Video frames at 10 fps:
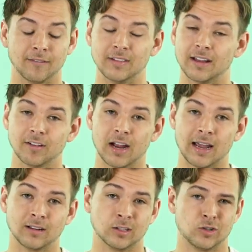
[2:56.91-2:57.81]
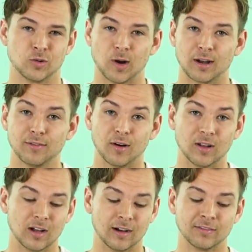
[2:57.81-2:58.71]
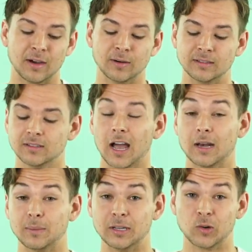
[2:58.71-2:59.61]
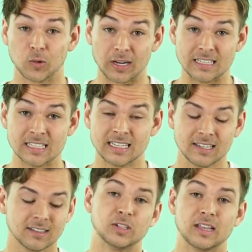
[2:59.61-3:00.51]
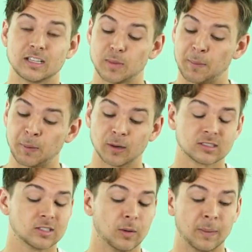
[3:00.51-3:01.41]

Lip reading: I've never had a truck fall off. That would kind of be crazy. So yeah, that's my personal